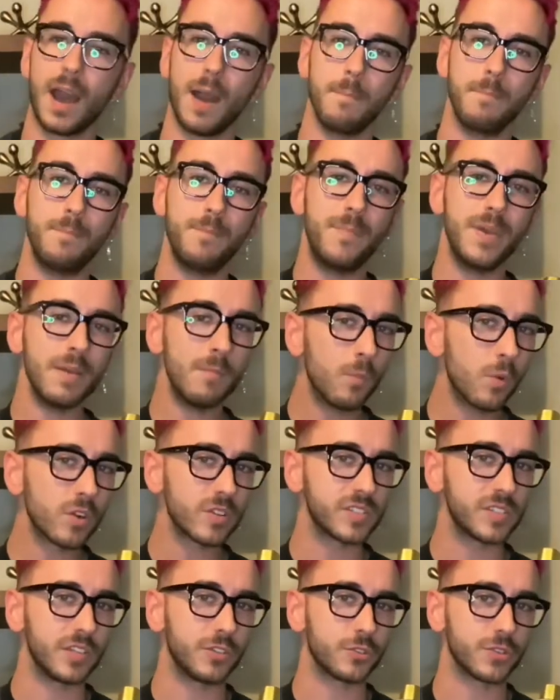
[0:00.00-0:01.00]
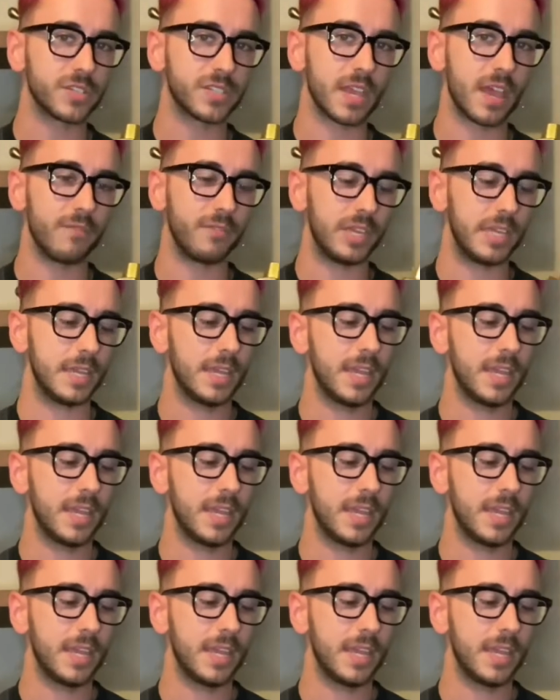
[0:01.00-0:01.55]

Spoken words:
a bit more citrus heavy,